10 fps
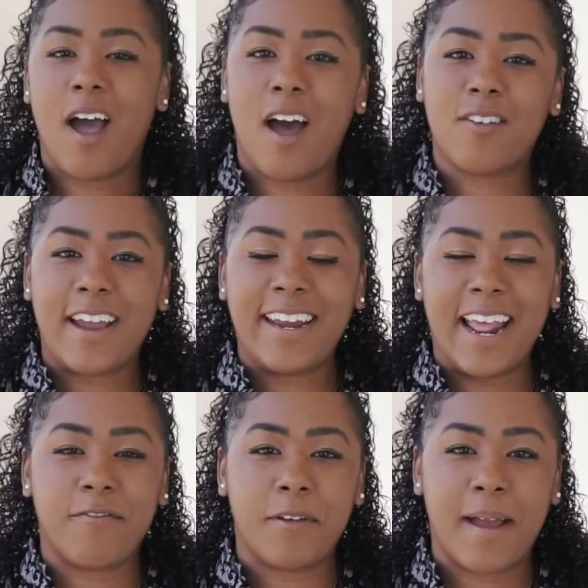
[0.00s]
All right,
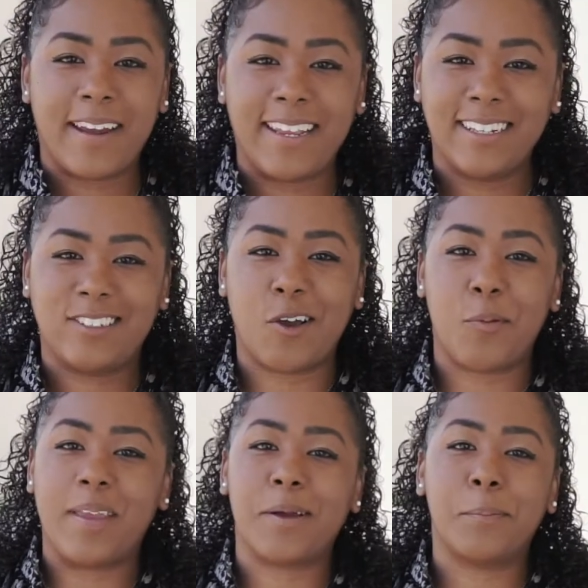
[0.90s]
everybody. So
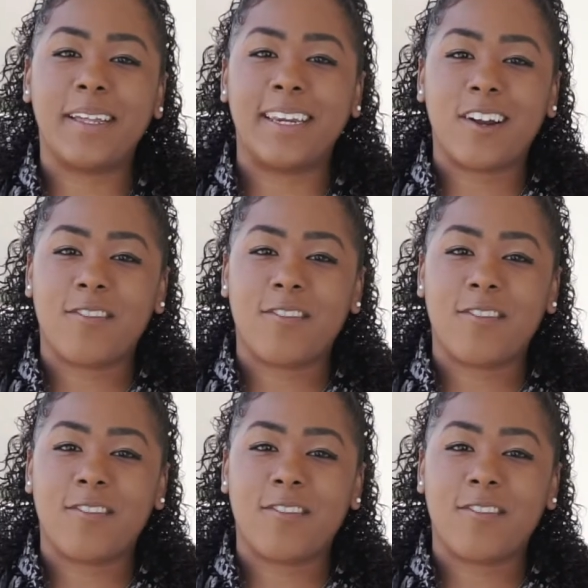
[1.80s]
we completed our